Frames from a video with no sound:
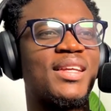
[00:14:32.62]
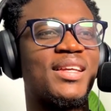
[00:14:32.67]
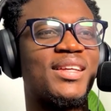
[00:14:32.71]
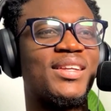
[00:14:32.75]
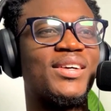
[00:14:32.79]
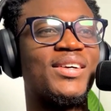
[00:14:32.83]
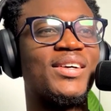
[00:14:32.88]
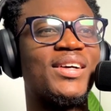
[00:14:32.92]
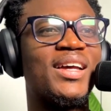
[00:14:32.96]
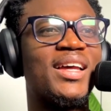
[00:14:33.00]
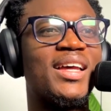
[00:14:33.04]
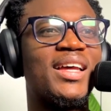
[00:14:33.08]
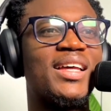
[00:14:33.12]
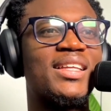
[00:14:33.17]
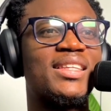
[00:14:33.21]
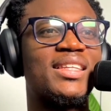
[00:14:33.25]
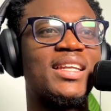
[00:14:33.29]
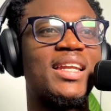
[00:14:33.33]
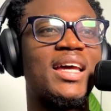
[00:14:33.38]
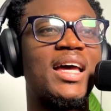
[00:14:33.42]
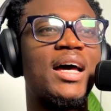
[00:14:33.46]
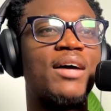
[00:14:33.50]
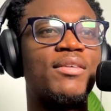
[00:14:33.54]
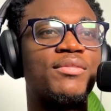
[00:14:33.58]
you know.
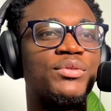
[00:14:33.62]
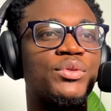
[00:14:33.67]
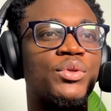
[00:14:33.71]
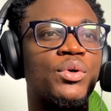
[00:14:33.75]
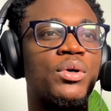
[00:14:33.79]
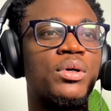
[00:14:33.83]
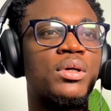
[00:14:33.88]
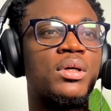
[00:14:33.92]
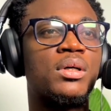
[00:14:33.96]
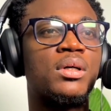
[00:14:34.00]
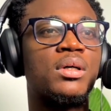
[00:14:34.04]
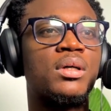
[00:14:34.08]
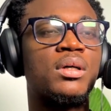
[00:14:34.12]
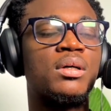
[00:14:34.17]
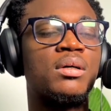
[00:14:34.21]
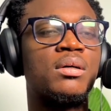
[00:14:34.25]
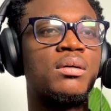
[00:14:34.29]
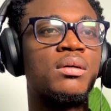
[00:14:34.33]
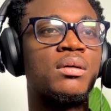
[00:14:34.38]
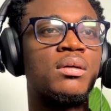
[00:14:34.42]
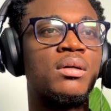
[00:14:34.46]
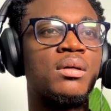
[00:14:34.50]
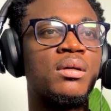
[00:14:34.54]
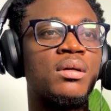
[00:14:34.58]
Then I have Docker.
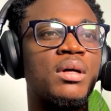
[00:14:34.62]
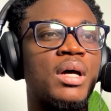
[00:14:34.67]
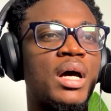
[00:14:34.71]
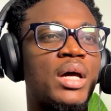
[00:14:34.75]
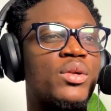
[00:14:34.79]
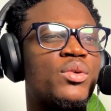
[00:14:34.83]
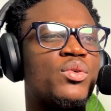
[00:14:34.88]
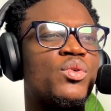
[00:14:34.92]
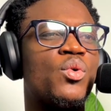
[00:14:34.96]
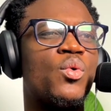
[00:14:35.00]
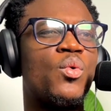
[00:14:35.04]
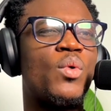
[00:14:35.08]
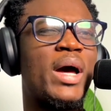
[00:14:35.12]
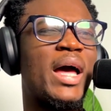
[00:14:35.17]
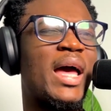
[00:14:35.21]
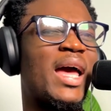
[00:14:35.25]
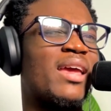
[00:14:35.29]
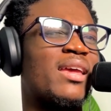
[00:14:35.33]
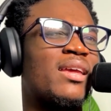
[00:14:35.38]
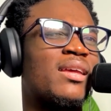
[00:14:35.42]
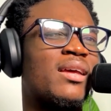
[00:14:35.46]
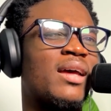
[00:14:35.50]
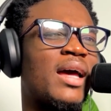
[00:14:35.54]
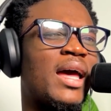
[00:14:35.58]
I don't know
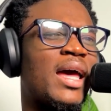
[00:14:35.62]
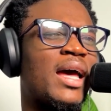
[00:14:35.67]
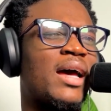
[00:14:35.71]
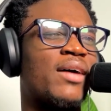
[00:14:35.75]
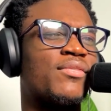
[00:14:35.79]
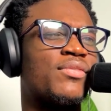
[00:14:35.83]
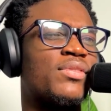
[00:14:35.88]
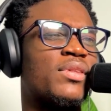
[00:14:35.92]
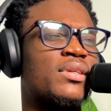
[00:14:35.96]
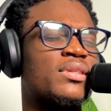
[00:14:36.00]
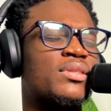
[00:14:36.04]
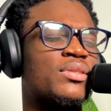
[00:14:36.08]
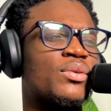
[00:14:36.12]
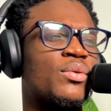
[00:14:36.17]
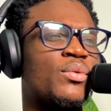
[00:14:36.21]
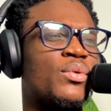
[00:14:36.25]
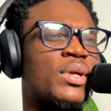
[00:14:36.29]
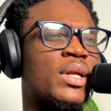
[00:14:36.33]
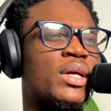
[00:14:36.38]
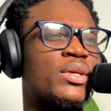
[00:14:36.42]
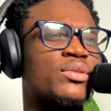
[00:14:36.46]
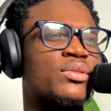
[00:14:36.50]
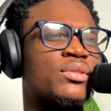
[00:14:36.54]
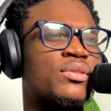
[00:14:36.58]
why I have this or
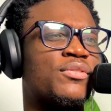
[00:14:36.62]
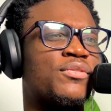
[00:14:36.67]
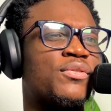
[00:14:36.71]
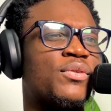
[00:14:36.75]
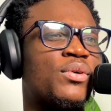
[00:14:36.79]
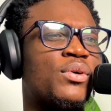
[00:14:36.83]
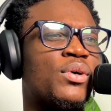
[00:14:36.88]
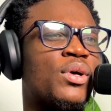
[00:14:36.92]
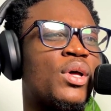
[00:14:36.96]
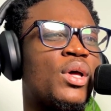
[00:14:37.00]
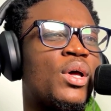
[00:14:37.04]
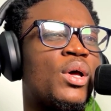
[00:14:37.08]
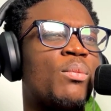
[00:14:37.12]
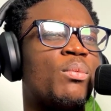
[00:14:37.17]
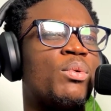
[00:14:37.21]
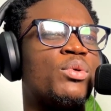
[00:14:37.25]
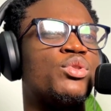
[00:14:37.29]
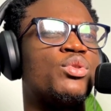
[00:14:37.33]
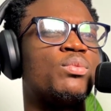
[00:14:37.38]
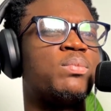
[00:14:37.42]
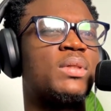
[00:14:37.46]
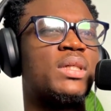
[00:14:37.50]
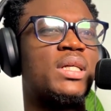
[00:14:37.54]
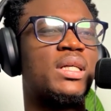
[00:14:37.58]
what I use it for.
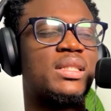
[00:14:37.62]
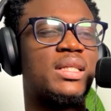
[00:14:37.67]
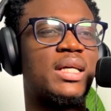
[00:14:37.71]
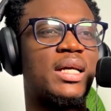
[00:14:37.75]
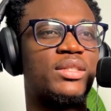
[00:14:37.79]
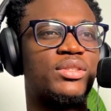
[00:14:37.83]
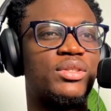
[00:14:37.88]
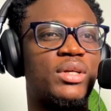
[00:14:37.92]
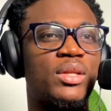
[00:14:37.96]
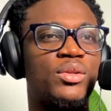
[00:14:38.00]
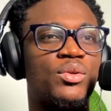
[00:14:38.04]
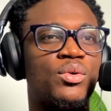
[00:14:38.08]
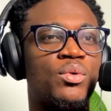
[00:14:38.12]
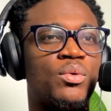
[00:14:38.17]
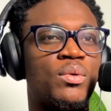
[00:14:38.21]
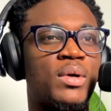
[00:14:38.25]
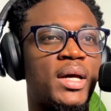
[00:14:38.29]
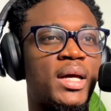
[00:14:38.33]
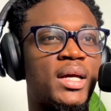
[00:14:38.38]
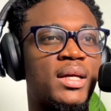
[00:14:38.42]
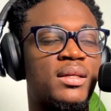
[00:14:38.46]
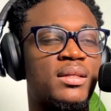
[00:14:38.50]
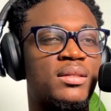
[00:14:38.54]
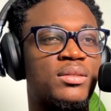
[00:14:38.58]
But duplicate actually I know
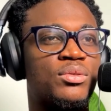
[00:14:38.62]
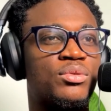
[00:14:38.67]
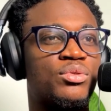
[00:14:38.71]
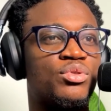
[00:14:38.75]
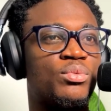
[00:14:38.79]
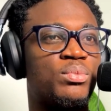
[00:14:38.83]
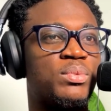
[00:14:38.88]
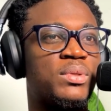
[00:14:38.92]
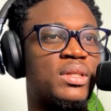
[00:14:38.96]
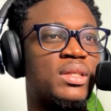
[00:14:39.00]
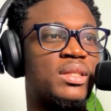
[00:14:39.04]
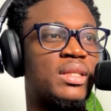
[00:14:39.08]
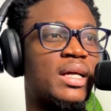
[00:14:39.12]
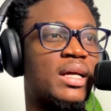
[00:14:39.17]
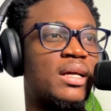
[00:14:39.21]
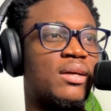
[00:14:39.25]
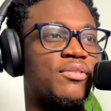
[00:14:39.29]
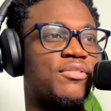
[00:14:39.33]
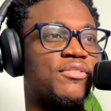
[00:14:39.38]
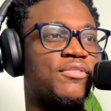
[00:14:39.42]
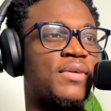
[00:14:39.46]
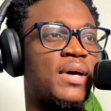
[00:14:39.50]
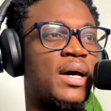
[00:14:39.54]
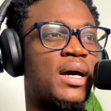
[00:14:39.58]
why. It's to duplicate like
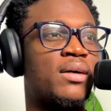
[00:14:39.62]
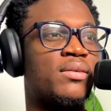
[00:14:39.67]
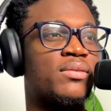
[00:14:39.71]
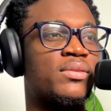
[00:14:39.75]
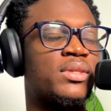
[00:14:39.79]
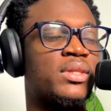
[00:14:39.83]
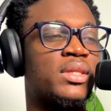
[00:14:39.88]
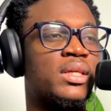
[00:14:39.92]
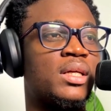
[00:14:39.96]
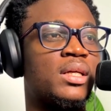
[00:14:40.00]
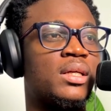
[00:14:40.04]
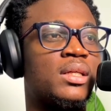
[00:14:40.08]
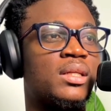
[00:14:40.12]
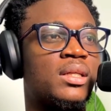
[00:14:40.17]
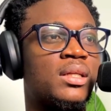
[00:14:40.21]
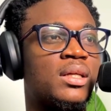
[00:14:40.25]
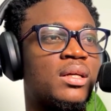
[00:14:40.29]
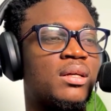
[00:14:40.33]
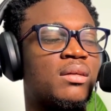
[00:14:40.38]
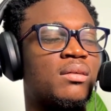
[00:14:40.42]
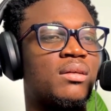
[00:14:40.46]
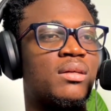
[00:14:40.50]
a file thing.